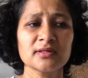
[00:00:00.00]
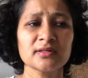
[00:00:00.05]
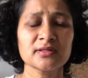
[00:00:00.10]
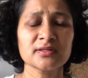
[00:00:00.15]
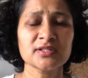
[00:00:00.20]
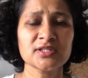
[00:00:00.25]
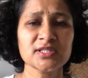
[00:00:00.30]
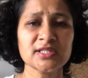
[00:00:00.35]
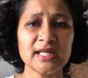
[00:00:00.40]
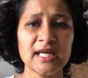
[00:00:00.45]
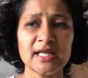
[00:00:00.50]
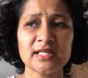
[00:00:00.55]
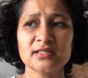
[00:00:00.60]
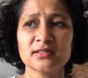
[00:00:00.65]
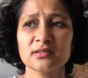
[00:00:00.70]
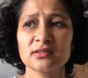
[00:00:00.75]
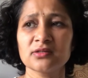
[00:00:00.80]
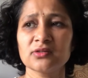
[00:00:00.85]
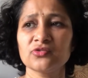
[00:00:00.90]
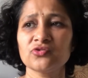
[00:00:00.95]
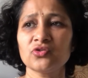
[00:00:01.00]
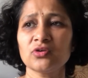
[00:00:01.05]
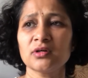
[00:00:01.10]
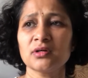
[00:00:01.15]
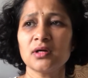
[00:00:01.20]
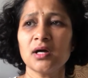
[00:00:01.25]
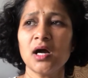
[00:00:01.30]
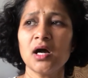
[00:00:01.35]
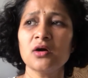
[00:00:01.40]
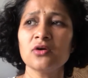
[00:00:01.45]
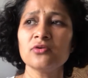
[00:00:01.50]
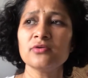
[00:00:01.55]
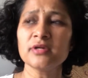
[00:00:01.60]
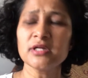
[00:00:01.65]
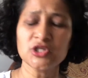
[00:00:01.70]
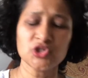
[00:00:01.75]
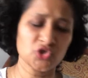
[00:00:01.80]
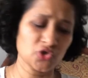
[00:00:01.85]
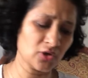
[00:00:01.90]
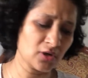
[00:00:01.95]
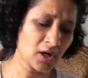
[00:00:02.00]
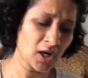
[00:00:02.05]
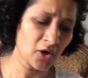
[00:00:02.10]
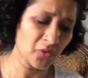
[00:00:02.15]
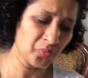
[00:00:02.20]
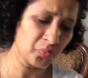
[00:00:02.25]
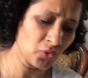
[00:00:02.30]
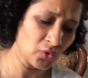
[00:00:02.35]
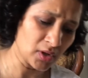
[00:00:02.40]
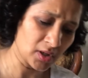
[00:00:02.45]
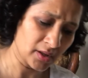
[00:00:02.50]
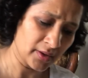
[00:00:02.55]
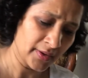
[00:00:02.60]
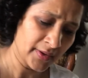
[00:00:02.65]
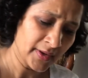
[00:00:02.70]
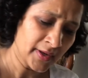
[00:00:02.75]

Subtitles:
status, or how rich or how poor